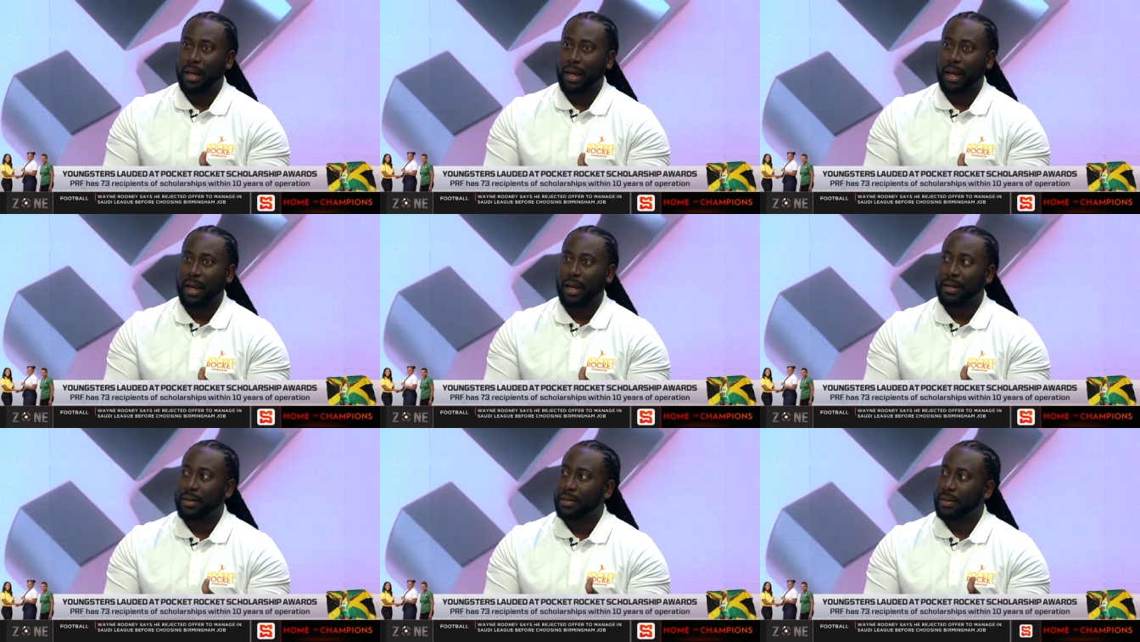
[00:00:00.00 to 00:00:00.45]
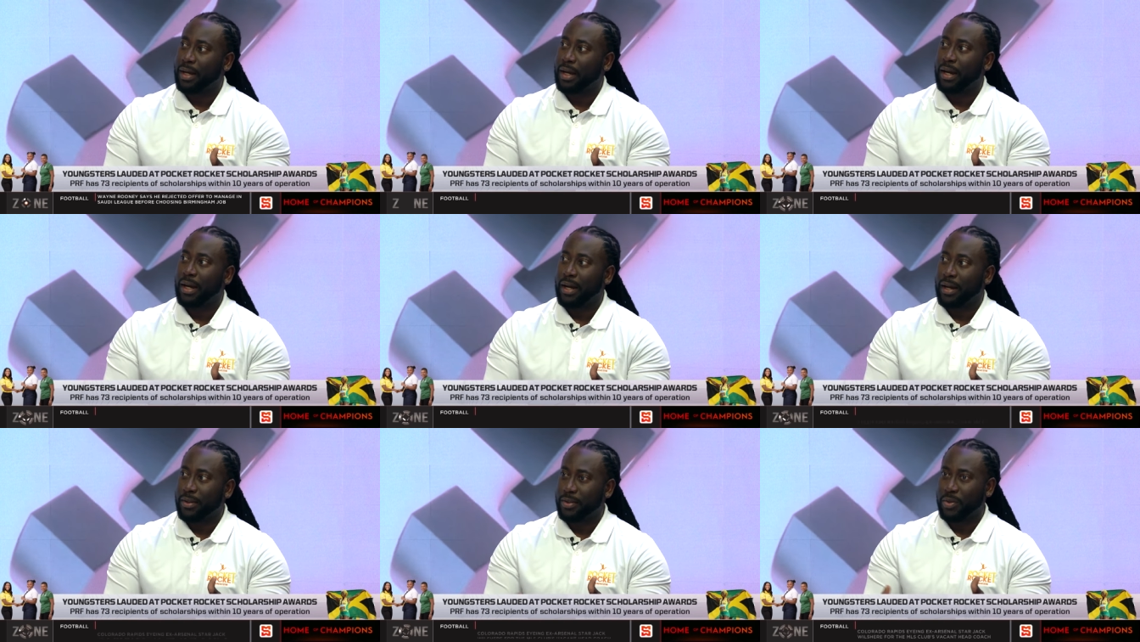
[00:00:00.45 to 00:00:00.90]
and
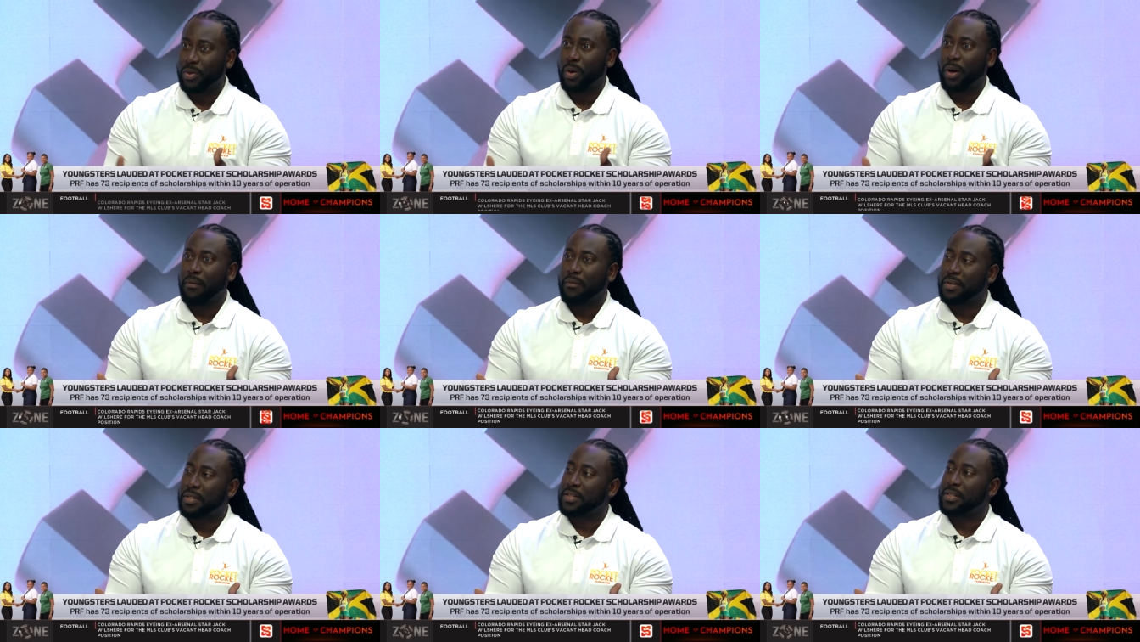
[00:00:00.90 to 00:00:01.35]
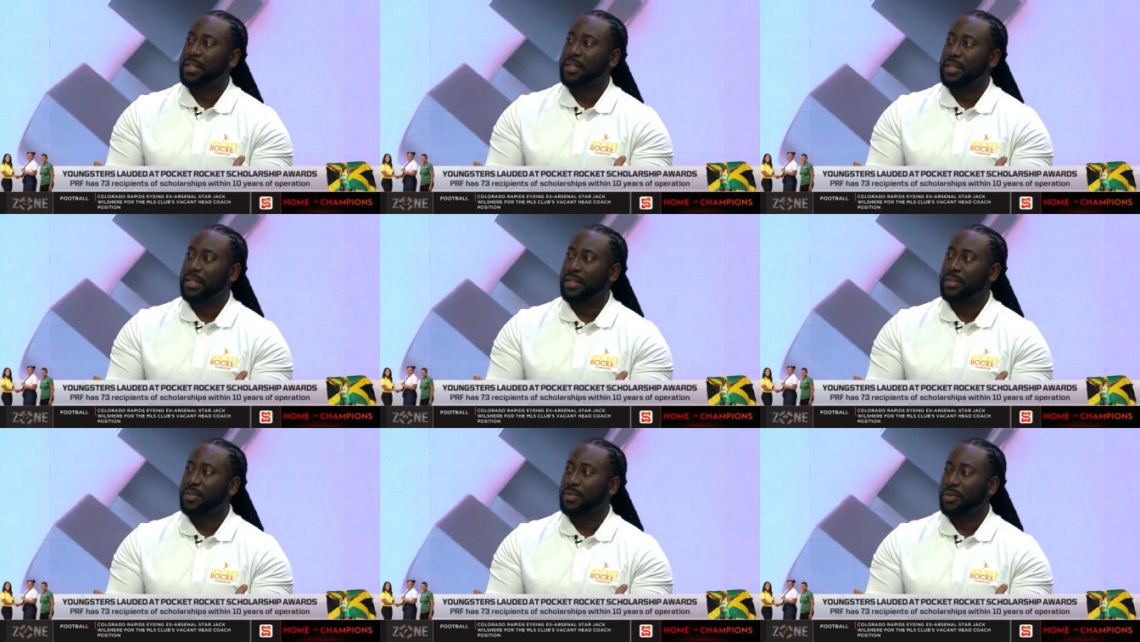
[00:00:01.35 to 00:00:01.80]
uh, you obviously
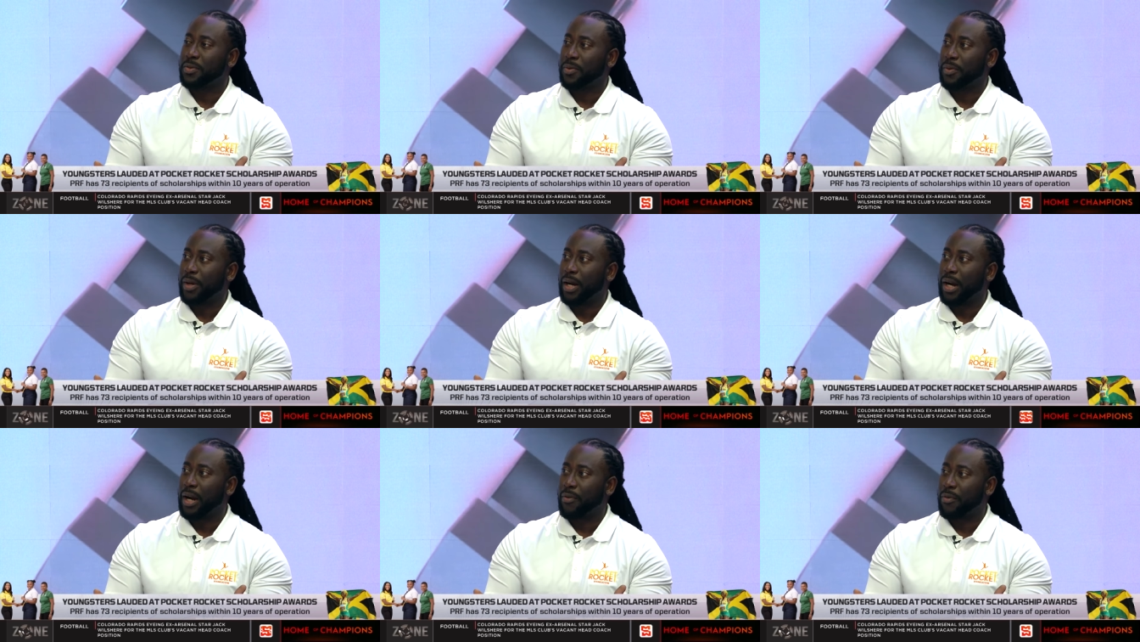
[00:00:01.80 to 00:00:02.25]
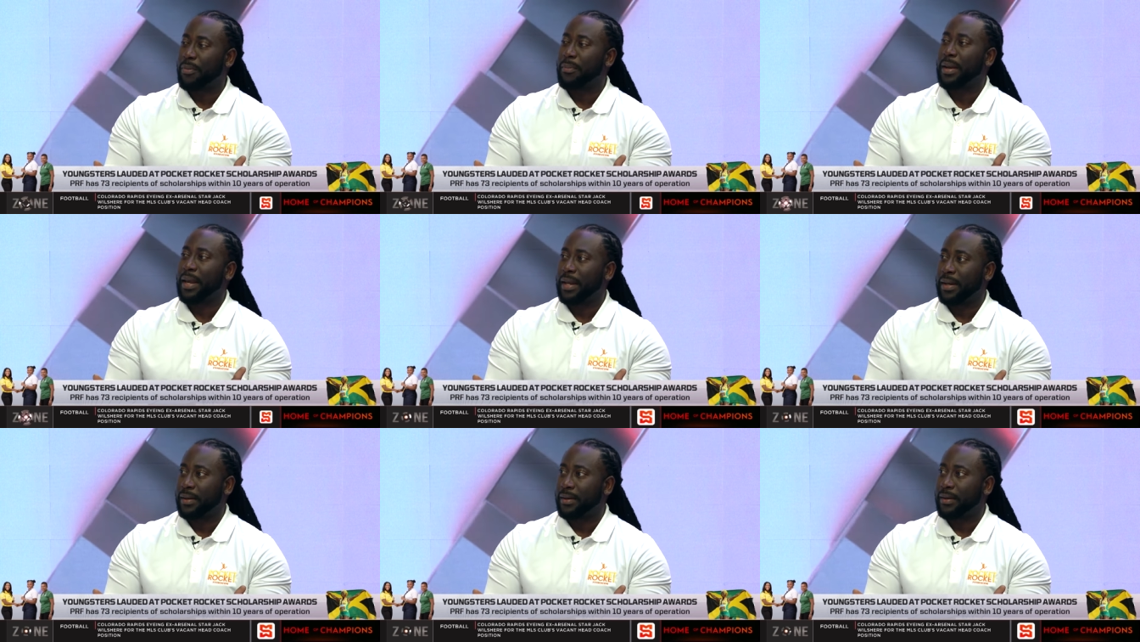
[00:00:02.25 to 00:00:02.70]
need to uh,
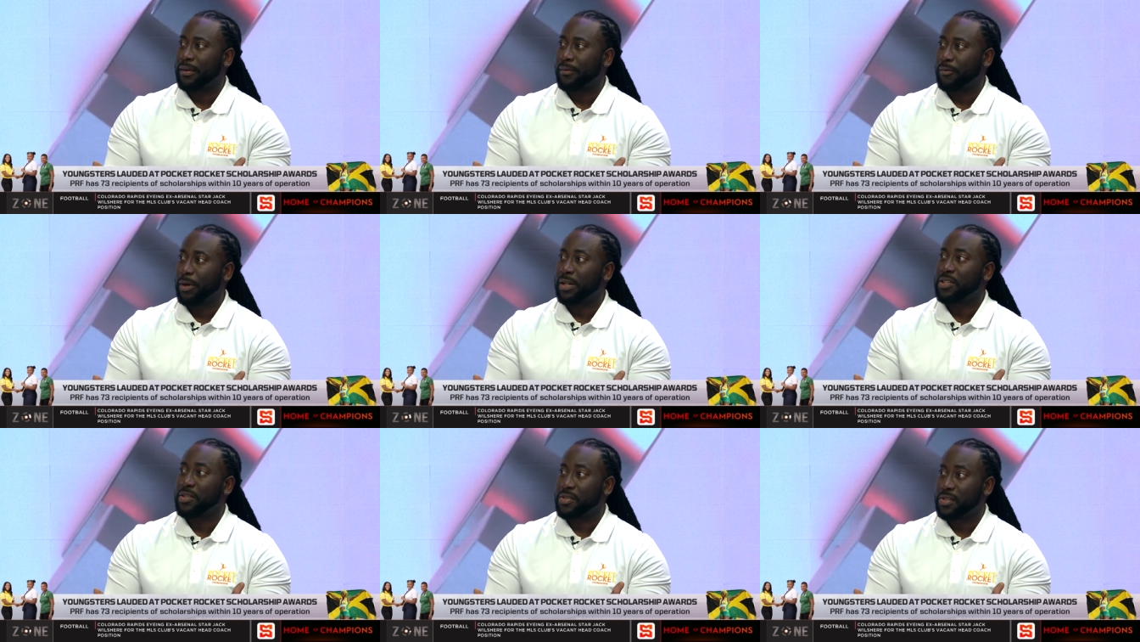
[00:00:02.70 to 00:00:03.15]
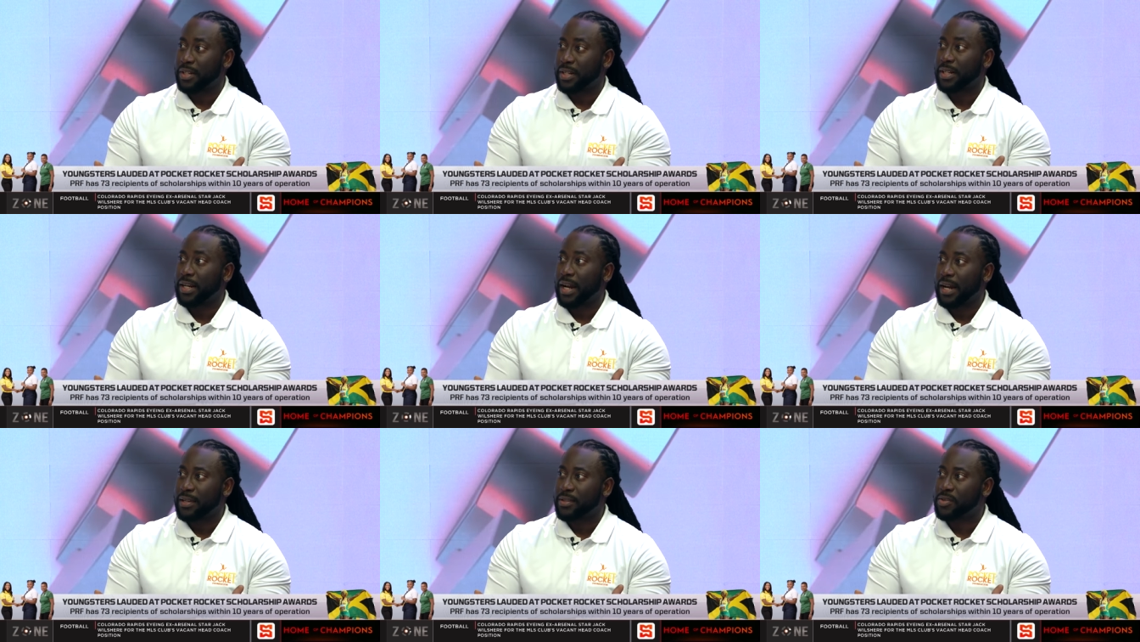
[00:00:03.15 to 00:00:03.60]
remain registered
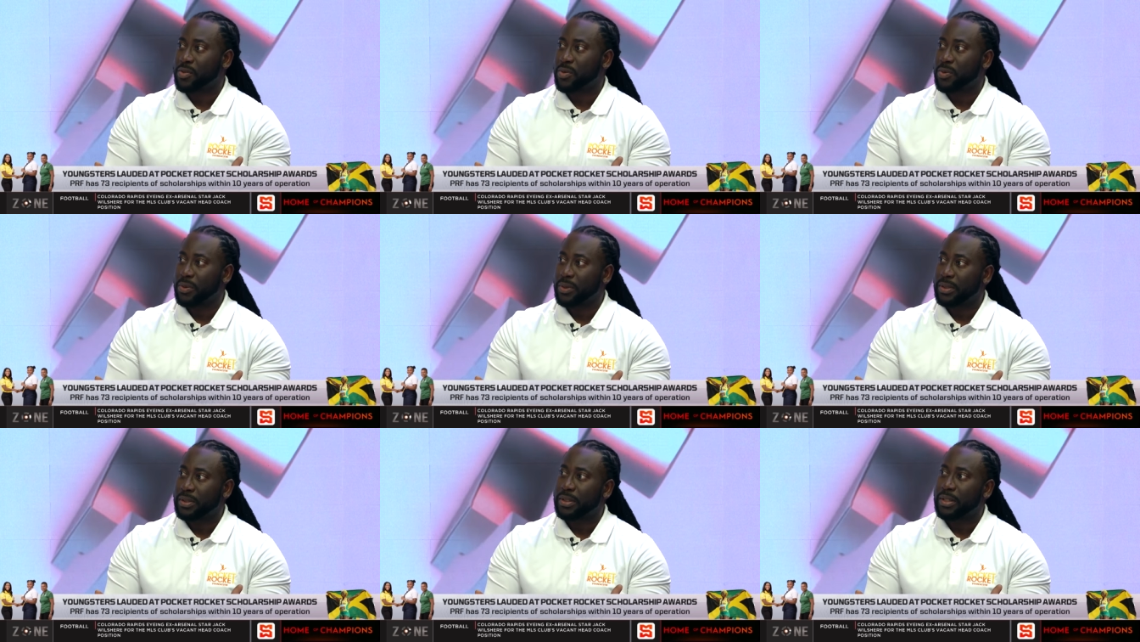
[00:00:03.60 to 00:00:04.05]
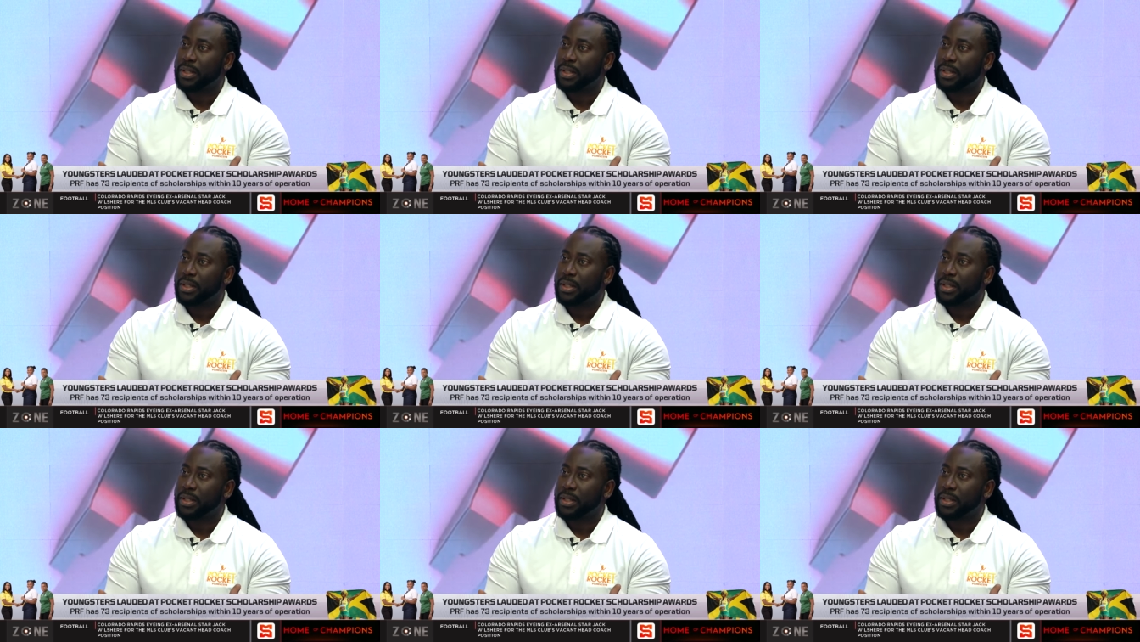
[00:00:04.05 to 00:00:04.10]
in high school.